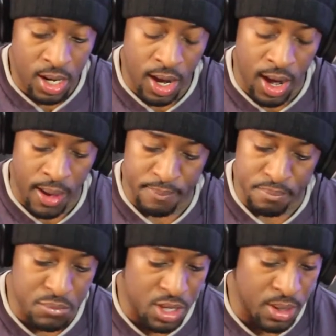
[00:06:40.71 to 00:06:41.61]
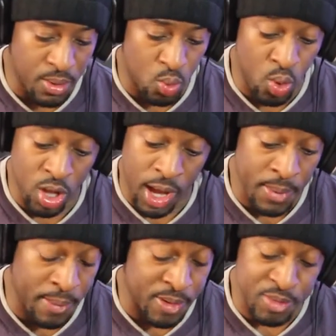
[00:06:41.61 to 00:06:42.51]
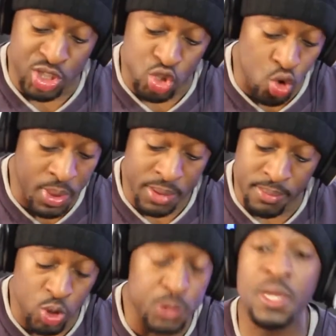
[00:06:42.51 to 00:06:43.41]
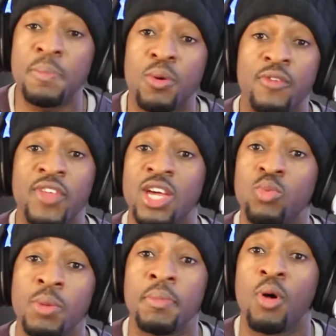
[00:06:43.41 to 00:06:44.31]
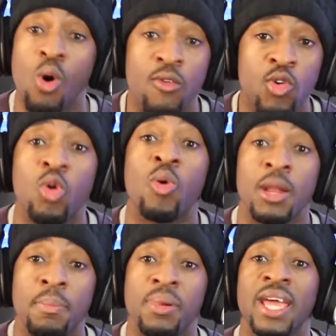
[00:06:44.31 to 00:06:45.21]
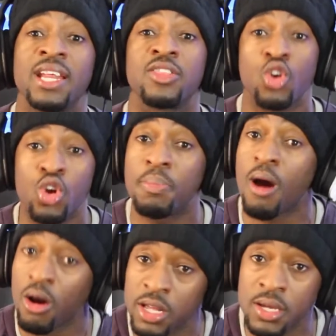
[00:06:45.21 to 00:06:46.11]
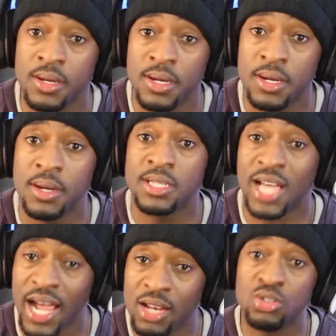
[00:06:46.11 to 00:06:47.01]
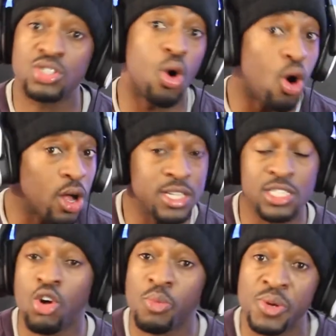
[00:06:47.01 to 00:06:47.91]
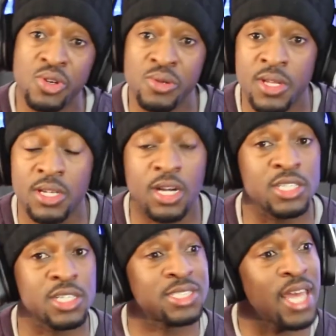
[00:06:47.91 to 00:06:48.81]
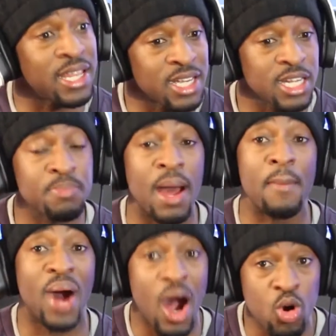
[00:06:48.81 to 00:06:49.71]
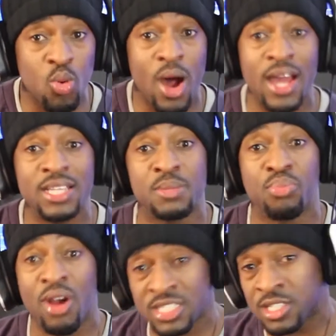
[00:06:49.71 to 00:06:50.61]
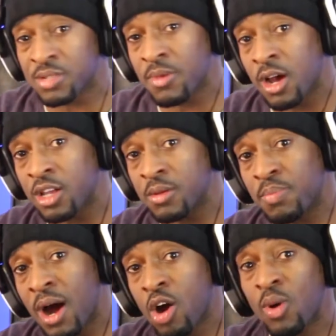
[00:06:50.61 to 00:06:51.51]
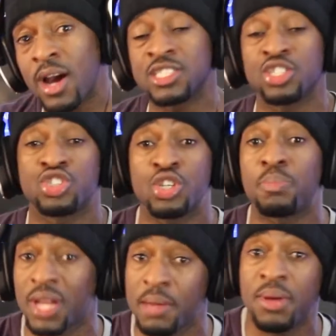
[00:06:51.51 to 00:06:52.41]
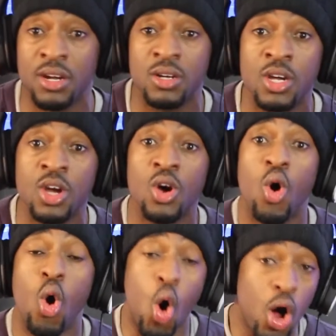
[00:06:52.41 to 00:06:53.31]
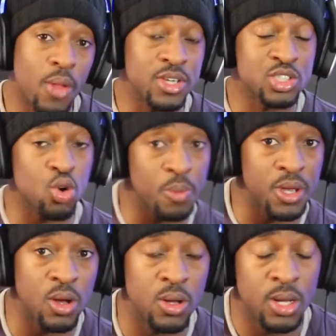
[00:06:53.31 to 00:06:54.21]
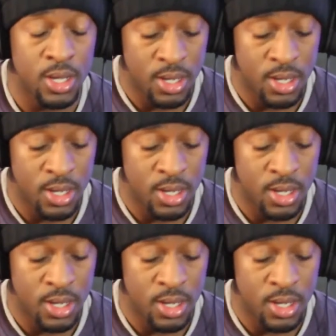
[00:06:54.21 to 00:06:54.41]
I'm assuming most people, if they can win people over, will want to play the third-party titles on the Scorpio, because technically, by power-wise and processing power-wise, it should play better on the Scorpio.